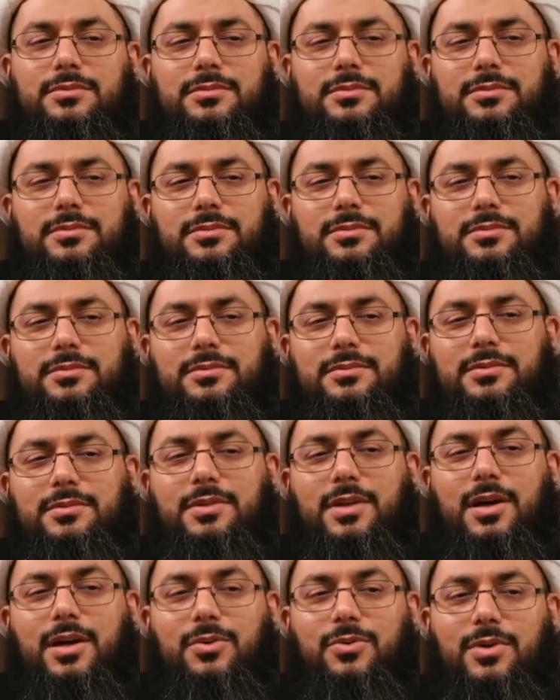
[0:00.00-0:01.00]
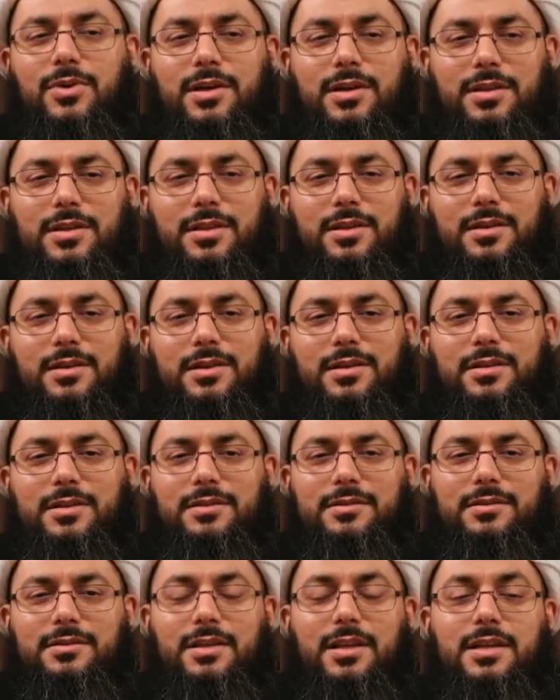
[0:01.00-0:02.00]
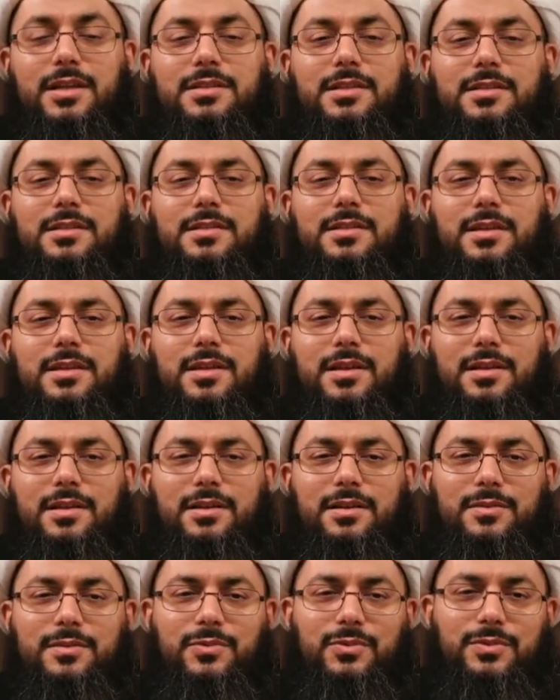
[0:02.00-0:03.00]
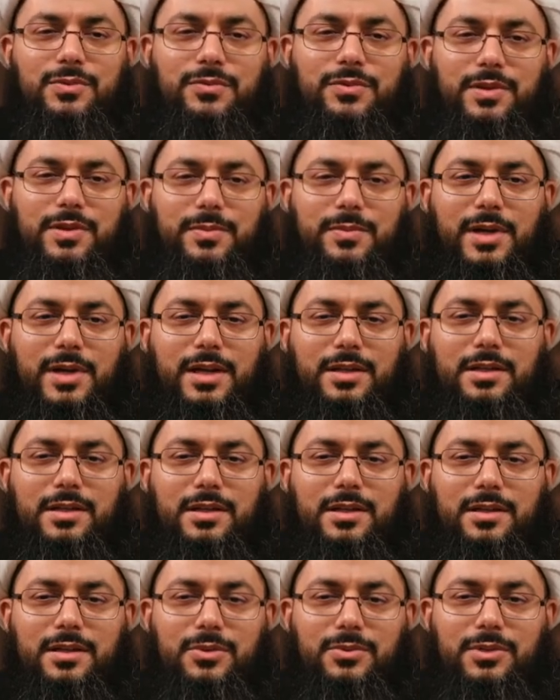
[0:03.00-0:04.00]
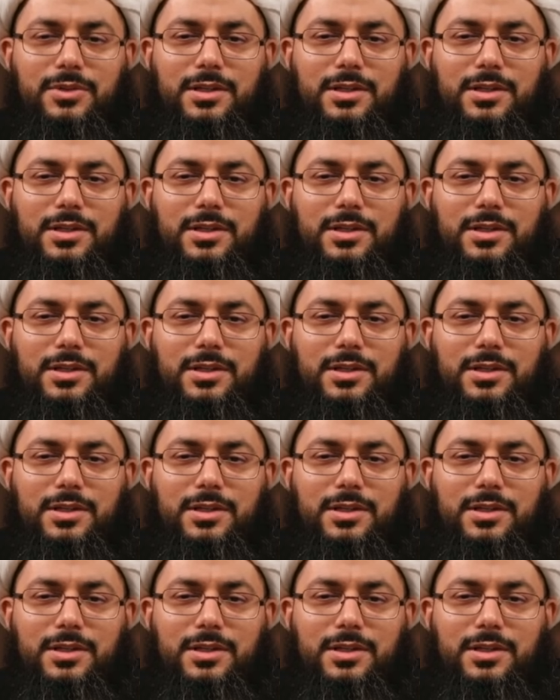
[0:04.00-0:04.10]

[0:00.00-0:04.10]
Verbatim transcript: to him saying, Do not speak about this, do not talk about it,